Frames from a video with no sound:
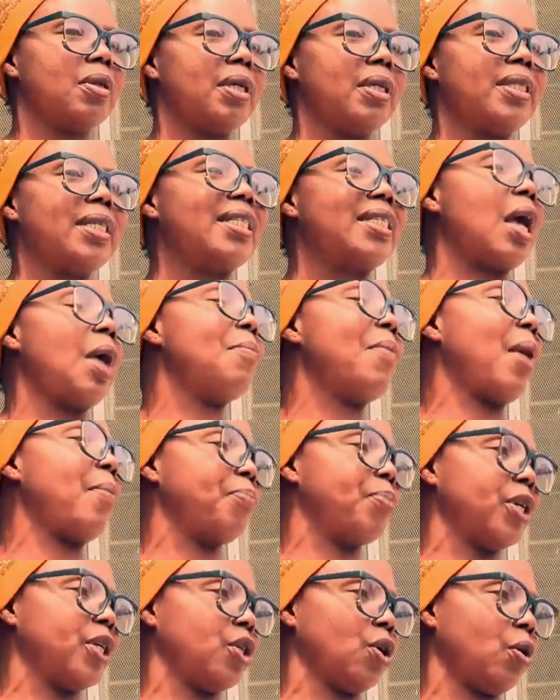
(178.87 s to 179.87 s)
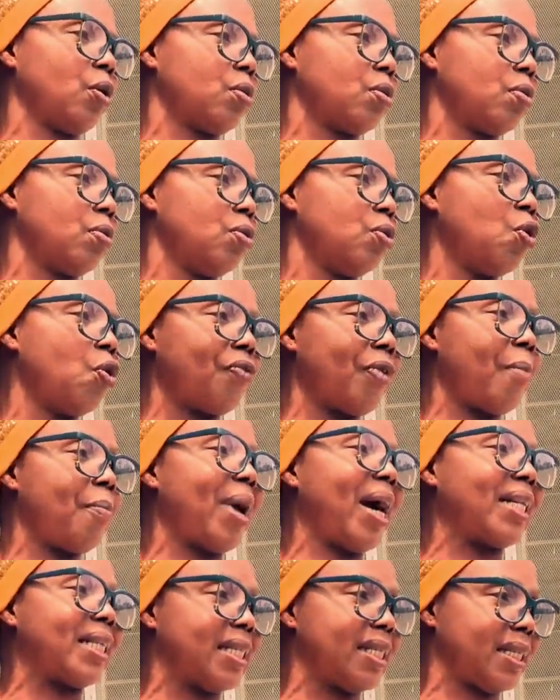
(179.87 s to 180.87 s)
December period,
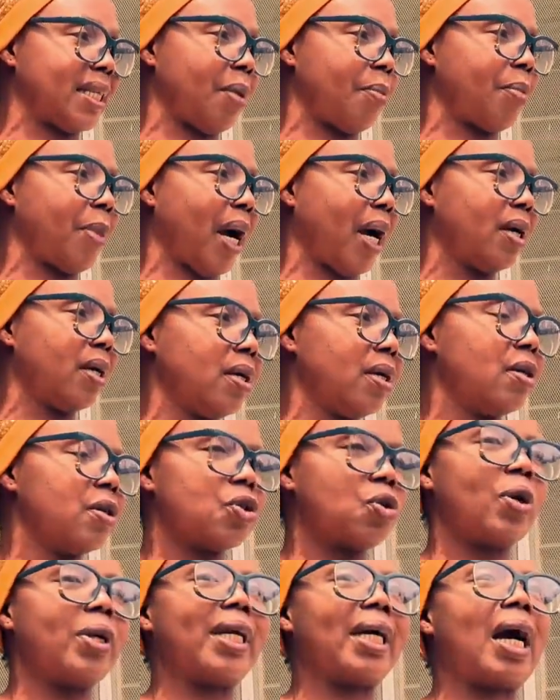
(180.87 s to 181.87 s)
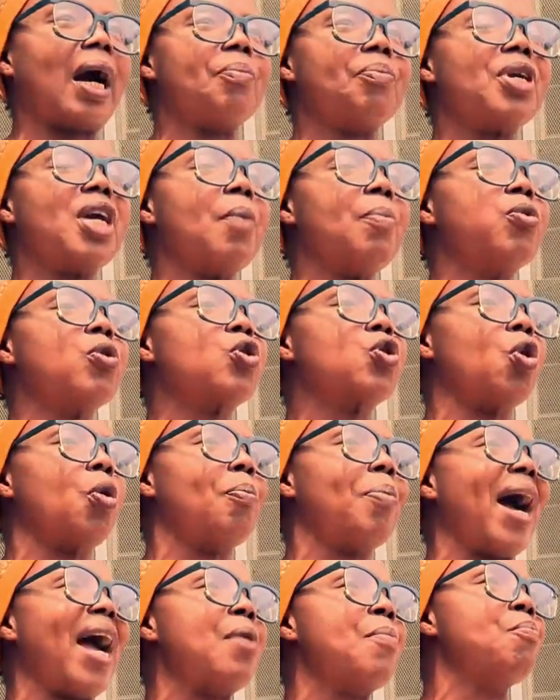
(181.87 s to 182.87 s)
November, December, so they can be able to
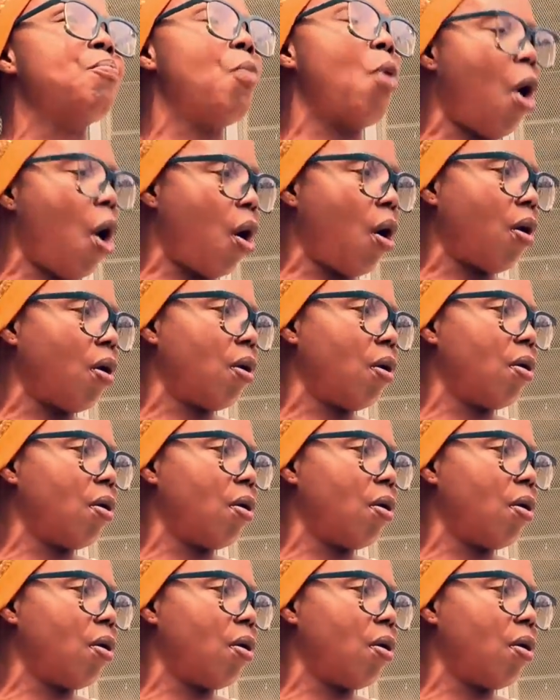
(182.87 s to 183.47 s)
buy more